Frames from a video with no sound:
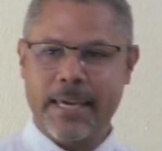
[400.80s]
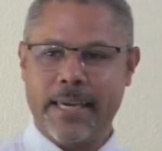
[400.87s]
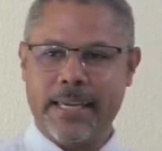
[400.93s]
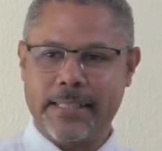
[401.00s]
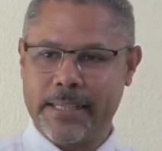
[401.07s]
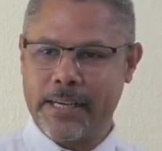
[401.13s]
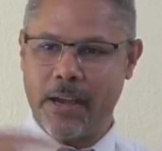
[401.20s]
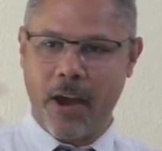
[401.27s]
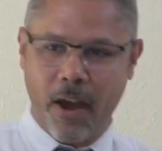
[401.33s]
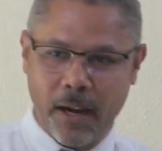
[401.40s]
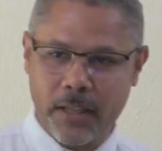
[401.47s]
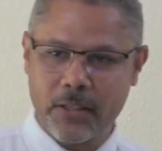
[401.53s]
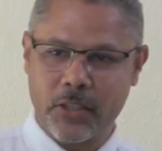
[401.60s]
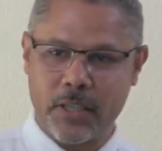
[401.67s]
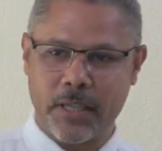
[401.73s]

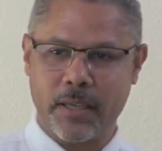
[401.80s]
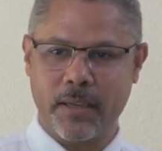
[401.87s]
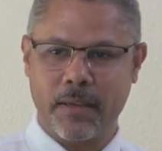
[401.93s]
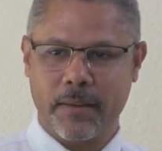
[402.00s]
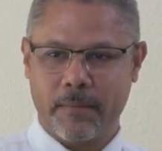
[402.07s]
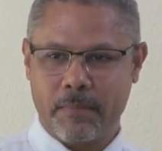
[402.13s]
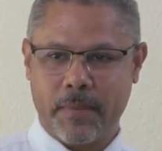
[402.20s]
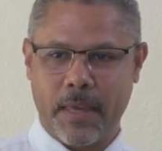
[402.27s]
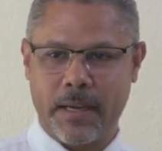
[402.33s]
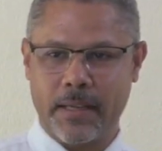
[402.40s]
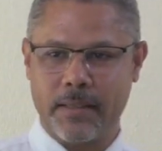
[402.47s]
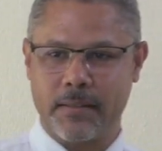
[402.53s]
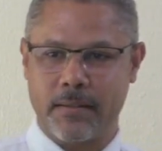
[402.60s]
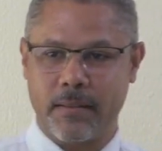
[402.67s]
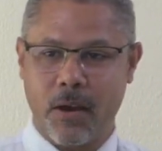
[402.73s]
Israelology, that
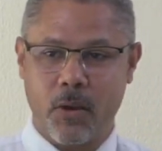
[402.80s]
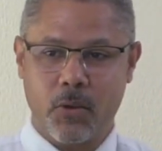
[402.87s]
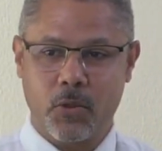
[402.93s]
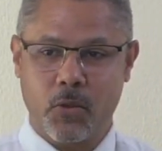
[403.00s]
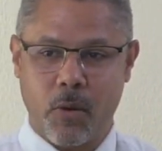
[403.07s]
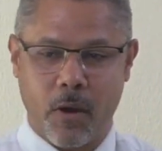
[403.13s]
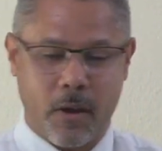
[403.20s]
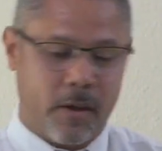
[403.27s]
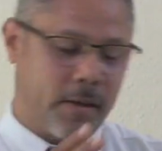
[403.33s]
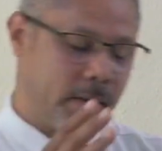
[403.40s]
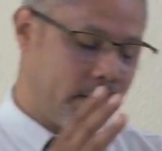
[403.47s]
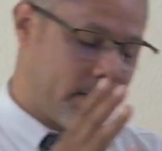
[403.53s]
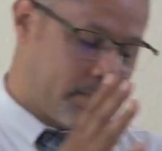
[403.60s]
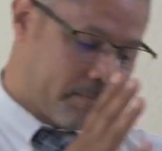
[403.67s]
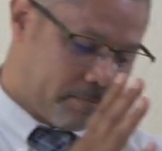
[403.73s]
is, those who are
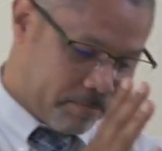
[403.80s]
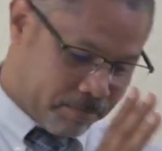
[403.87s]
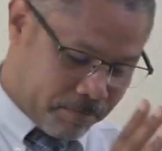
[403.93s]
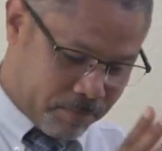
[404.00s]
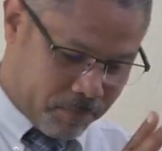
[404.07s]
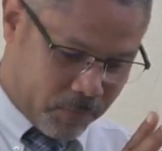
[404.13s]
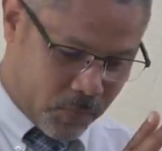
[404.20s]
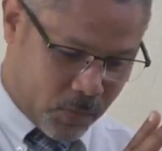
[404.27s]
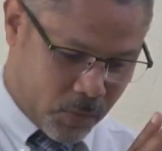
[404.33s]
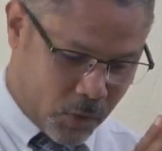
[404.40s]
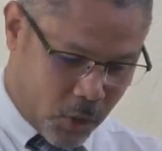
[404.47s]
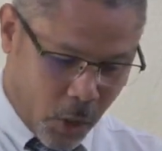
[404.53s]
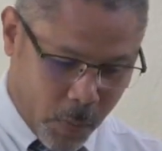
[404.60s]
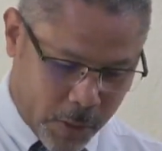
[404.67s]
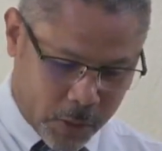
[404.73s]

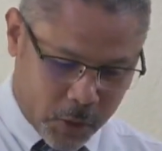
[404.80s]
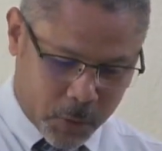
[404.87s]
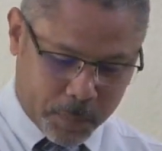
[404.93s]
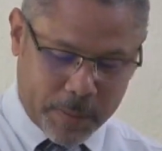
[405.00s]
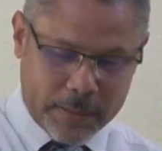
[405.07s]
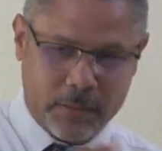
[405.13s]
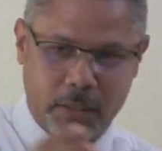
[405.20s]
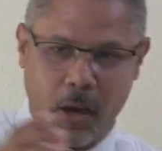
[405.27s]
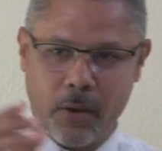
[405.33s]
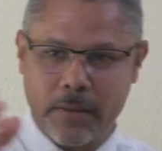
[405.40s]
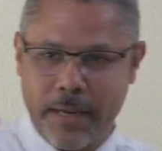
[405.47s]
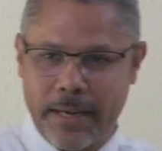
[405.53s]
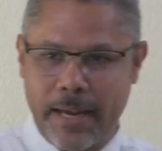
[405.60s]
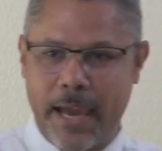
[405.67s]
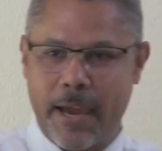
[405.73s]
Jewish but don't
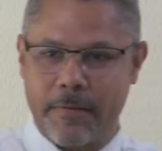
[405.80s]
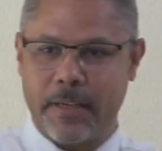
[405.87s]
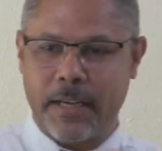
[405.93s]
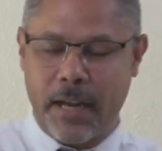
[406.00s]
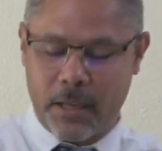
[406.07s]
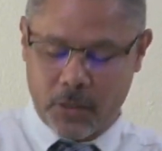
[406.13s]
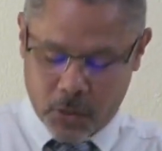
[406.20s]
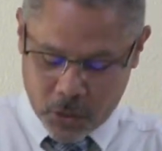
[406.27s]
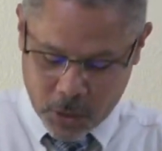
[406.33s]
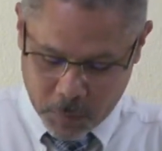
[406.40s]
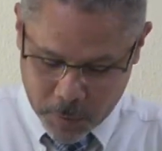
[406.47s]
really have a relationship